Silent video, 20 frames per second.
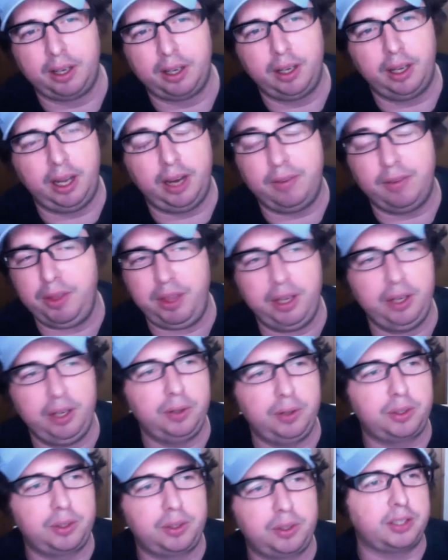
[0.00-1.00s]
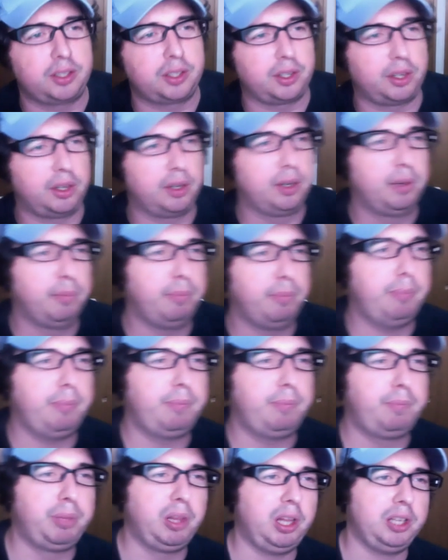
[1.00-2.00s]
Everything you said, sir.
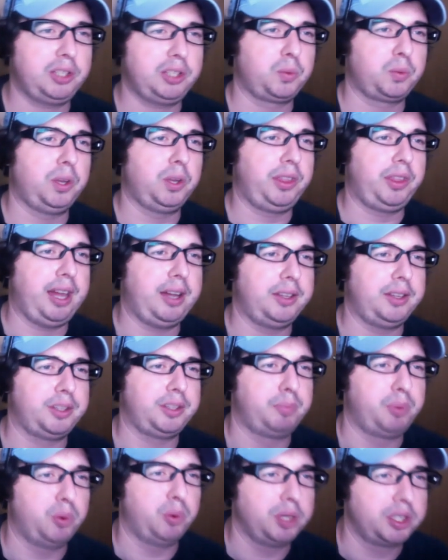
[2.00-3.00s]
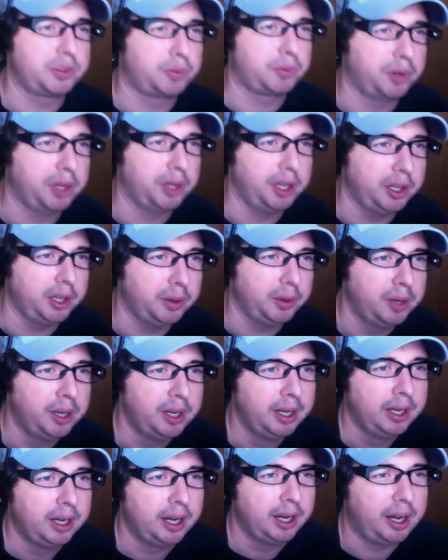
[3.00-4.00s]
Plus 1,000 points for you.
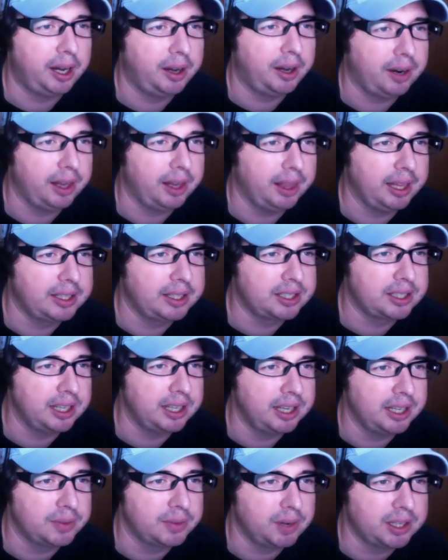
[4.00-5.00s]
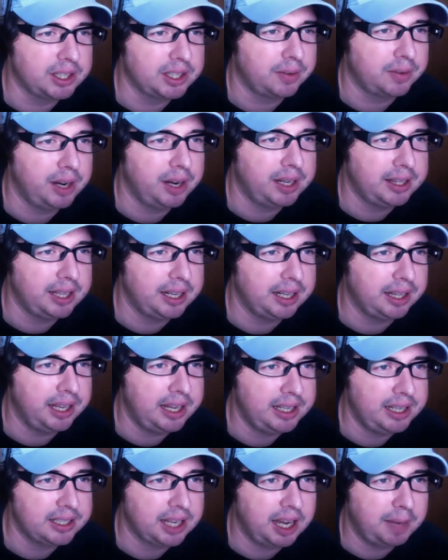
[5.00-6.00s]
All right, let's see. Is Wrestling Rantin' the
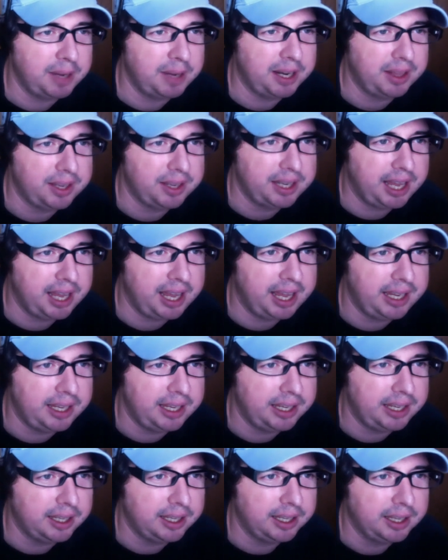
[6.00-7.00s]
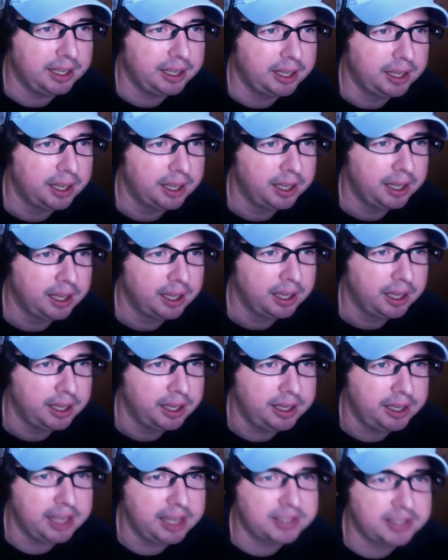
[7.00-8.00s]
last comment of the day?
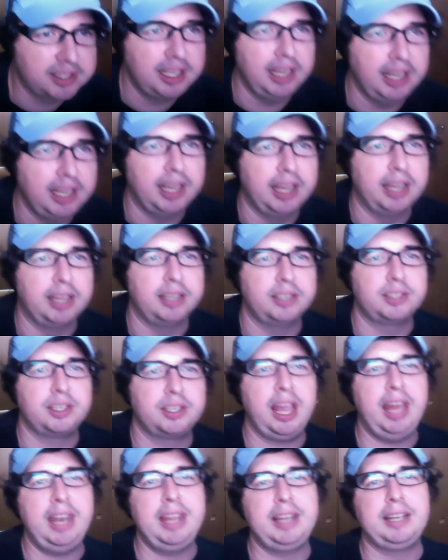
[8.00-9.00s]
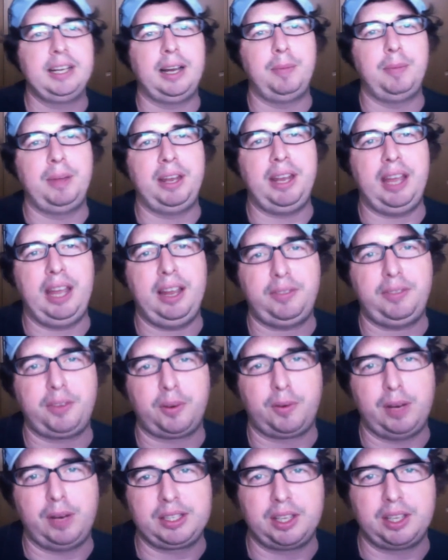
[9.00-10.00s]
Yes, he is. Any comment
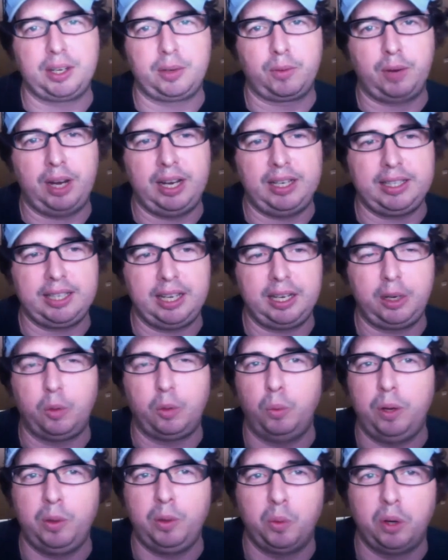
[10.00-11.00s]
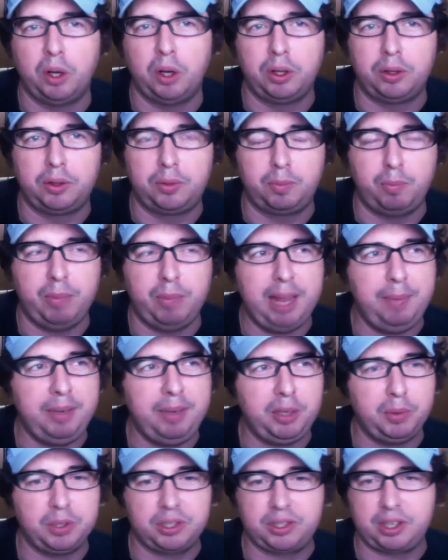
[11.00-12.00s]
after Wrestling Ranting, we will maybe
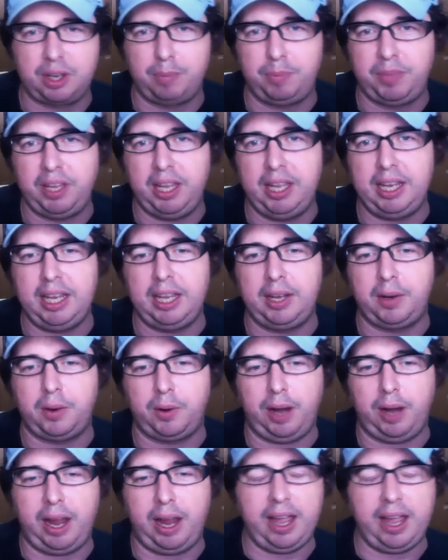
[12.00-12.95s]
do a Stump the Idiot or